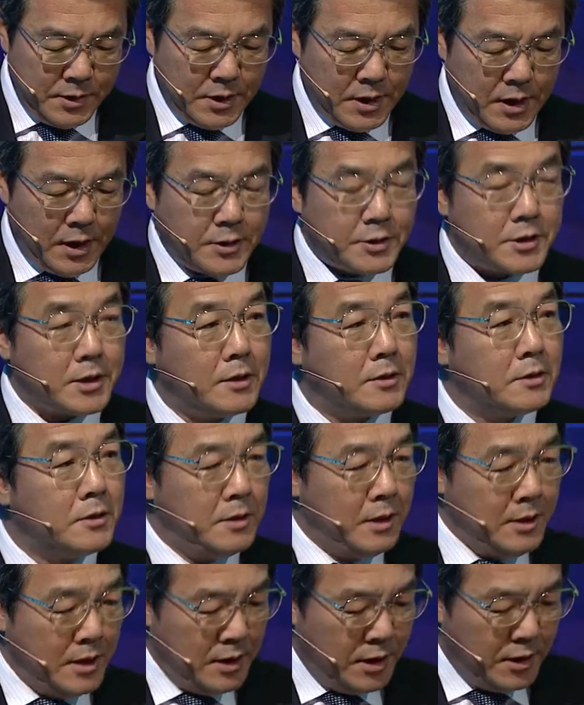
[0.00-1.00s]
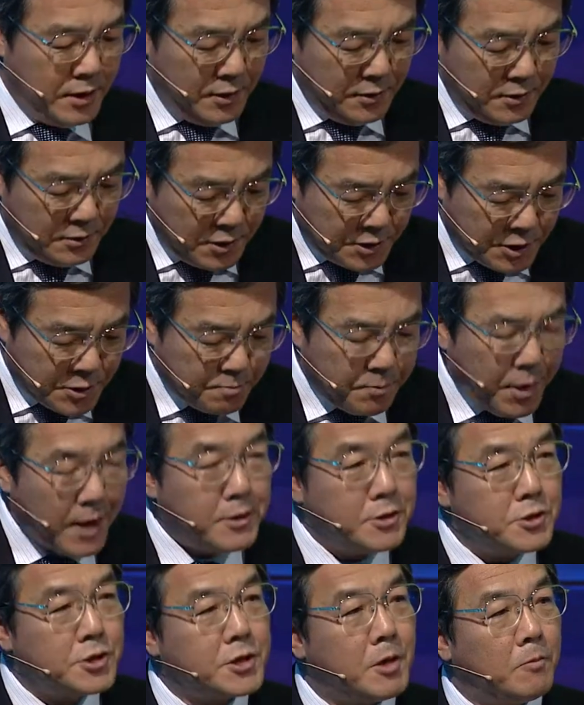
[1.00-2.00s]
as an
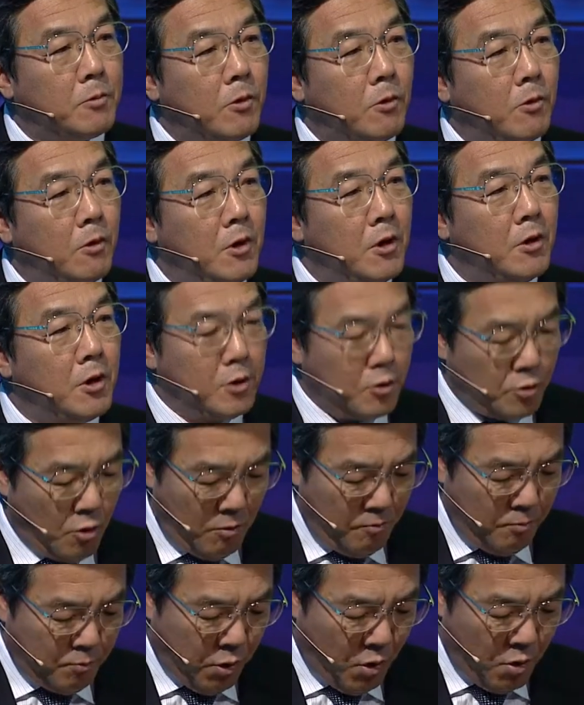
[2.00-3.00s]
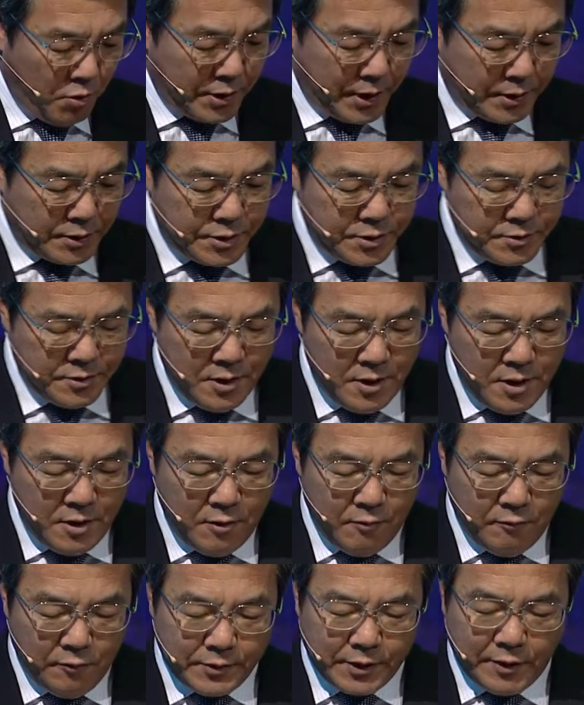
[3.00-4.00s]
indispensable component
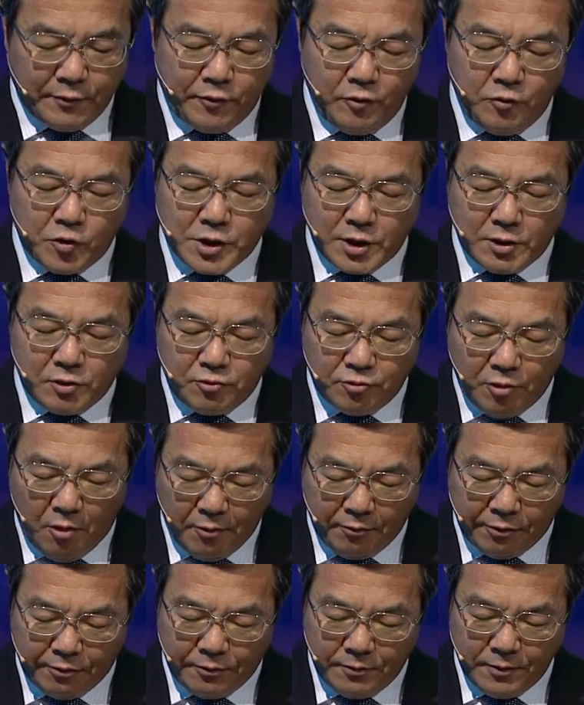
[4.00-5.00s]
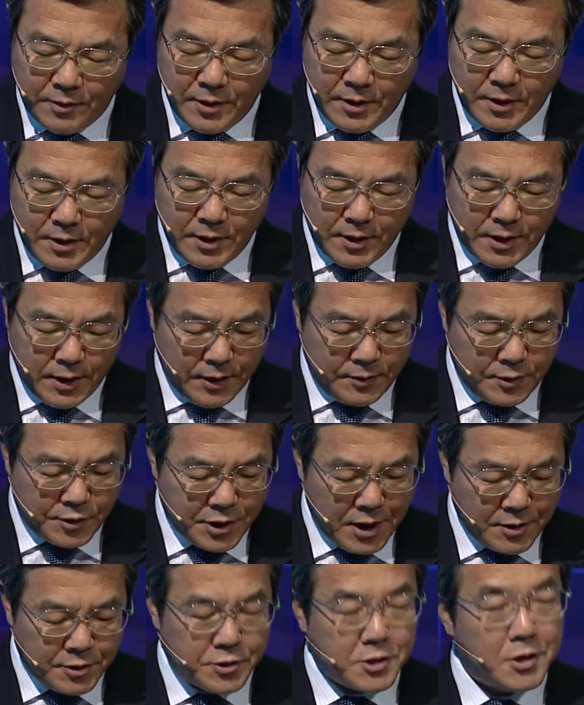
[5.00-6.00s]
for the future growth and
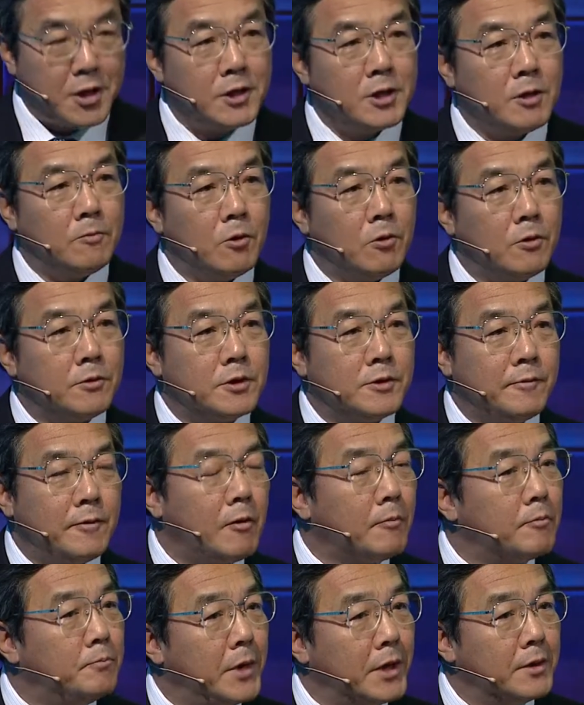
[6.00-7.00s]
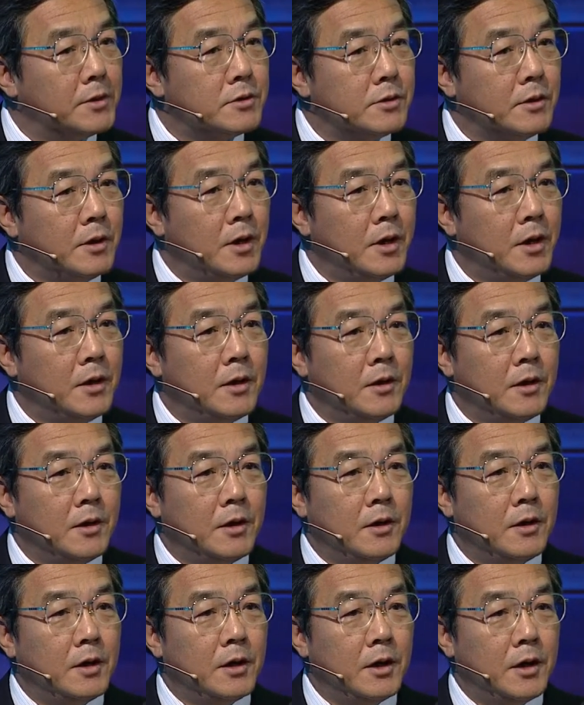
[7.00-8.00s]
sustainable development.
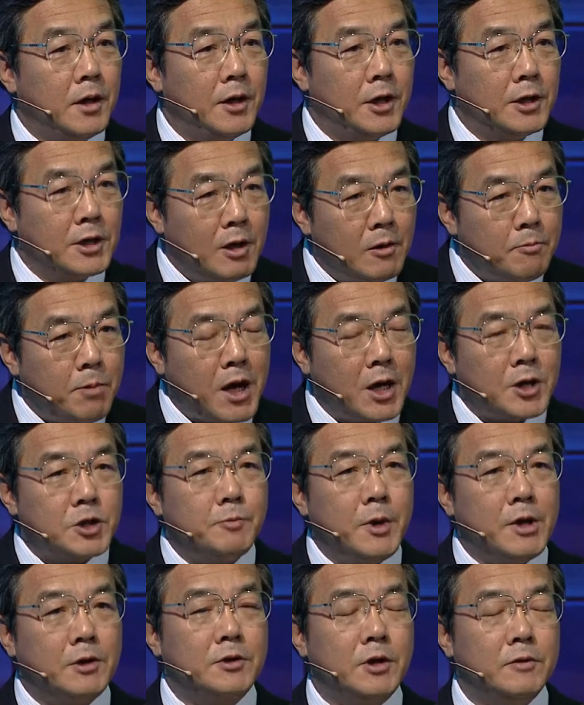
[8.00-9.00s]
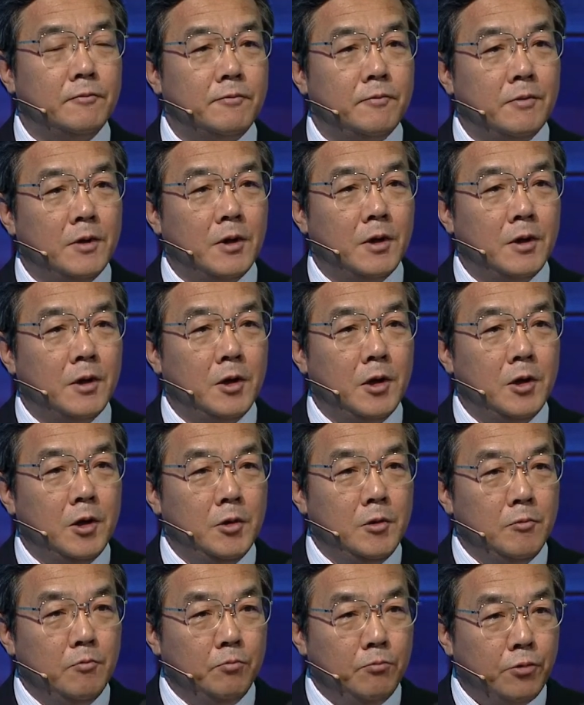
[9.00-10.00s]
In our perspective,
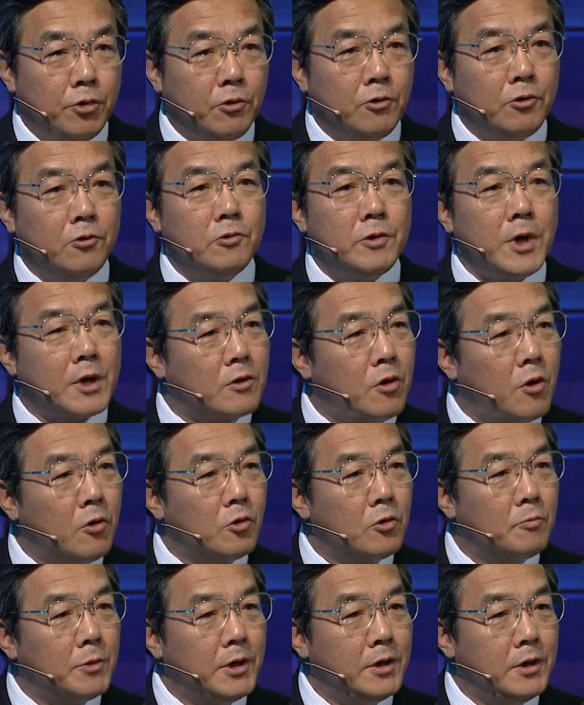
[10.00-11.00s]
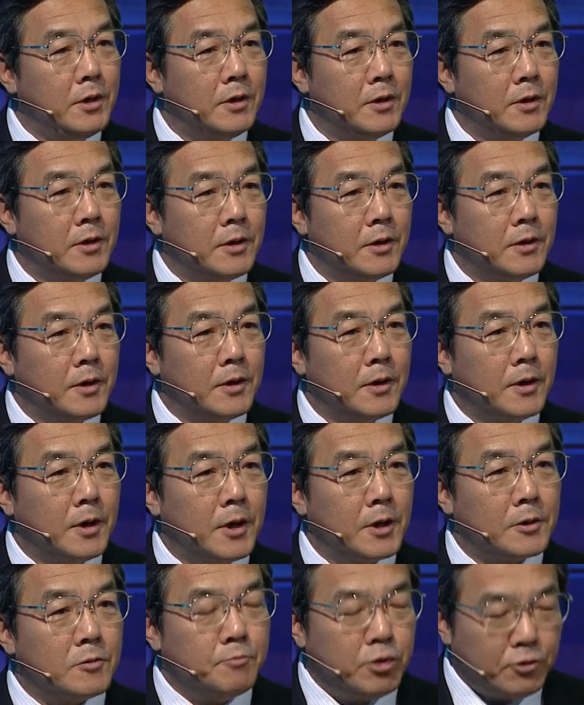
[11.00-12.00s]
blue economy
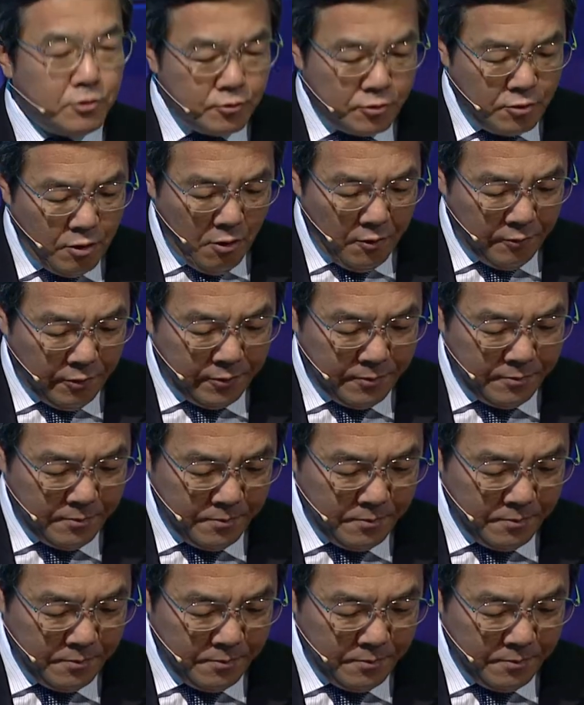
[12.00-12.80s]
and blue growth.